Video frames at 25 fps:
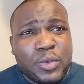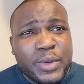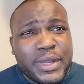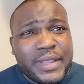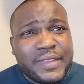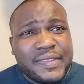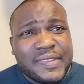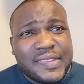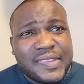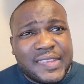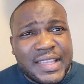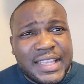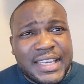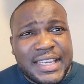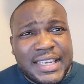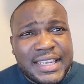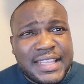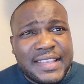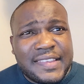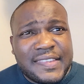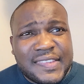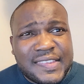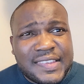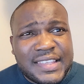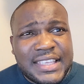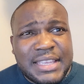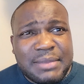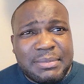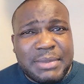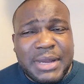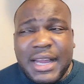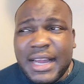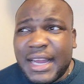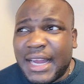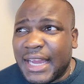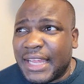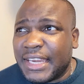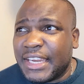The West Indies team
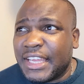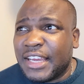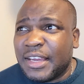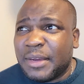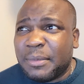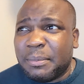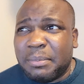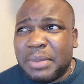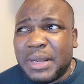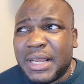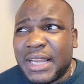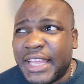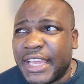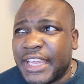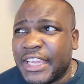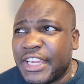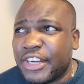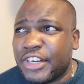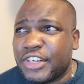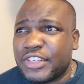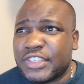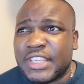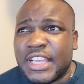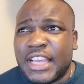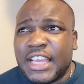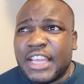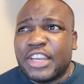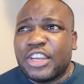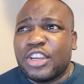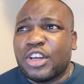had players.